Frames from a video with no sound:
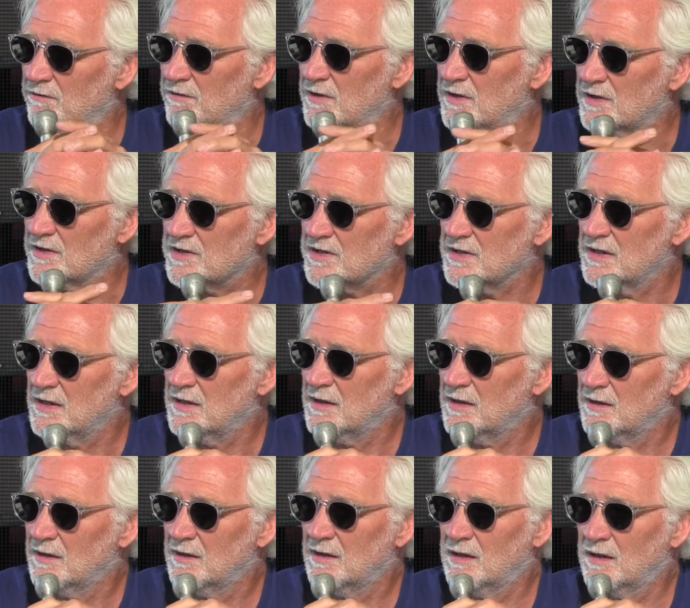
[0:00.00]
of his
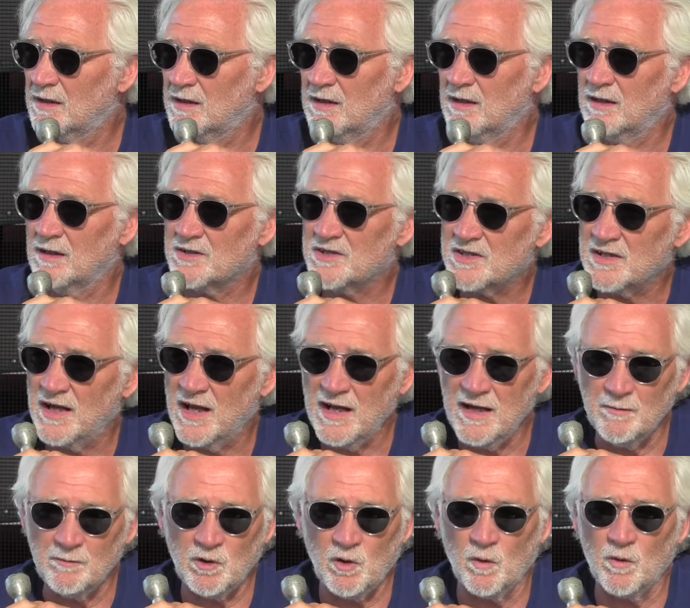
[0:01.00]
uh, said,
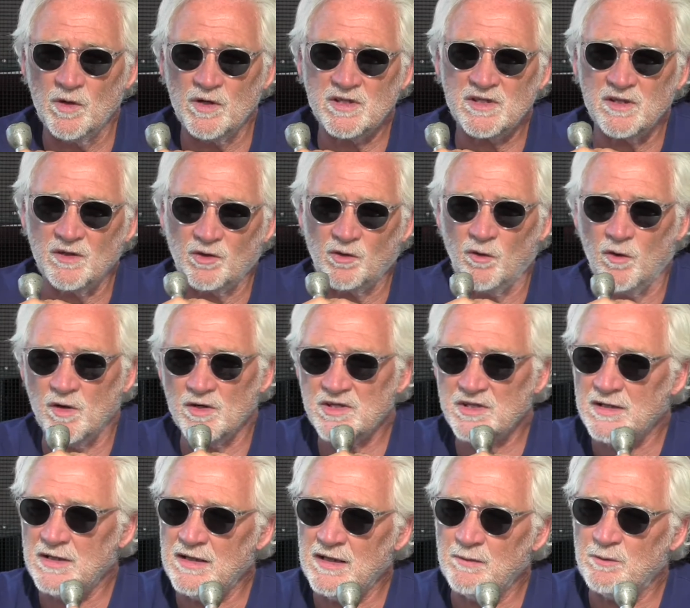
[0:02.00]
"Hey, I'm going to this
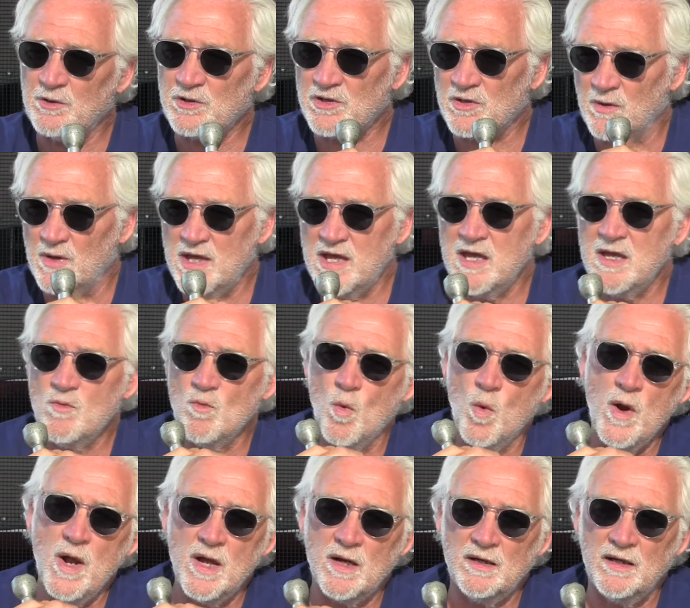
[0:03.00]
lacrosse camp," and so he
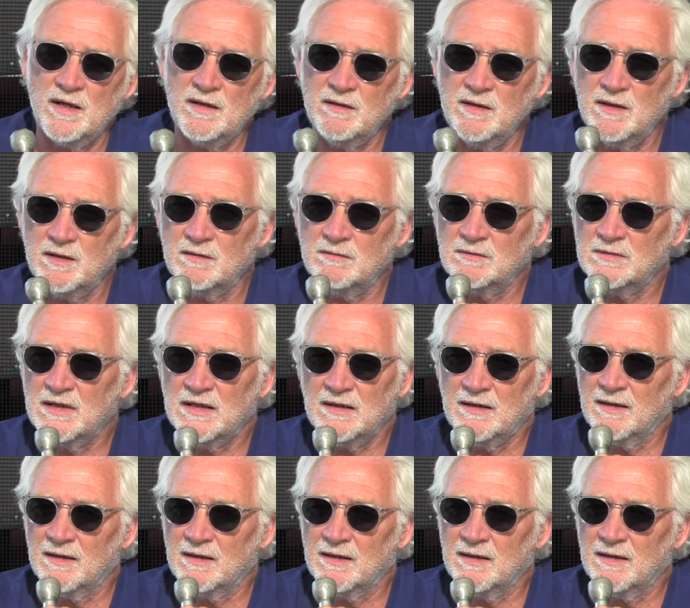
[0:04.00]
went, and then